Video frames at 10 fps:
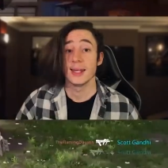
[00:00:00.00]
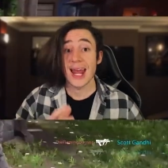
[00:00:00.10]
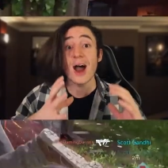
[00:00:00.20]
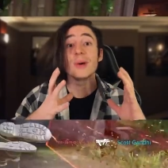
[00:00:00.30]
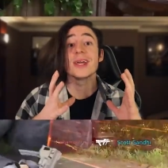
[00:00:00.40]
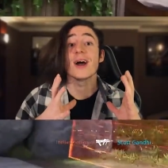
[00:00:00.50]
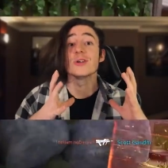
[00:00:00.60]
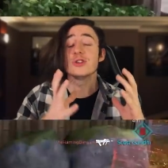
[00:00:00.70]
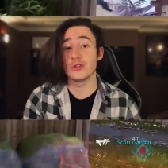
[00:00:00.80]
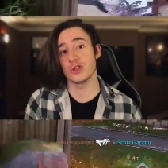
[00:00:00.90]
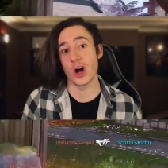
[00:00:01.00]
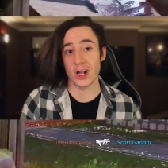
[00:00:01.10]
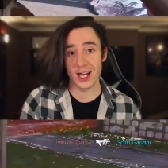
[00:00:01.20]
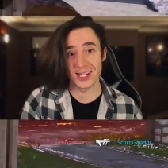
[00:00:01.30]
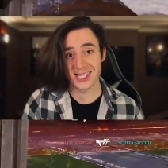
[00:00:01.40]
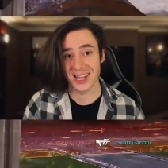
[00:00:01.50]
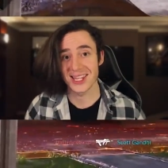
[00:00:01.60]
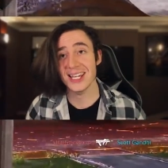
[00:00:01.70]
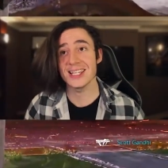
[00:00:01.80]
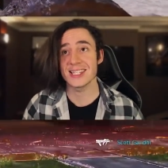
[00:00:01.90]
Now we get onto shotguns, and
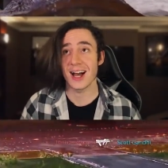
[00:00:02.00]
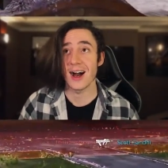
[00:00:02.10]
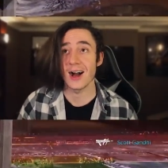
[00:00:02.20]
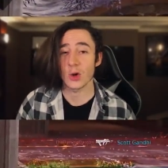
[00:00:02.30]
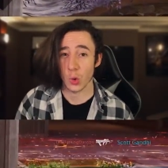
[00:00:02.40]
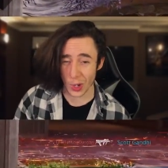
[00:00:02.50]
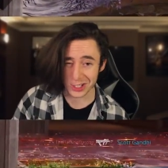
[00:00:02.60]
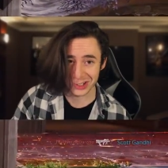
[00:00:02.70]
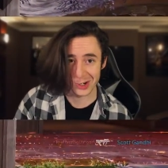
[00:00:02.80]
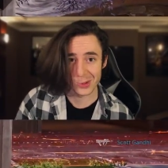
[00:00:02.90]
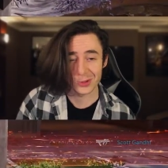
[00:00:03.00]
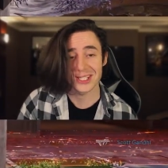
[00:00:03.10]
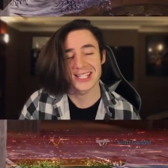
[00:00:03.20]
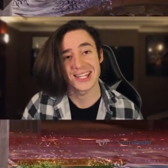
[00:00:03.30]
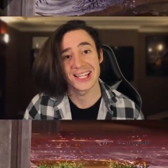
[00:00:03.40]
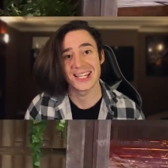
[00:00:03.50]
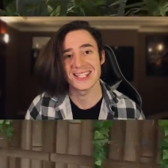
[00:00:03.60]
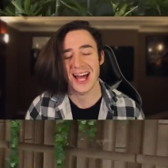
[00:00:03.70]
these are questionable to say the least.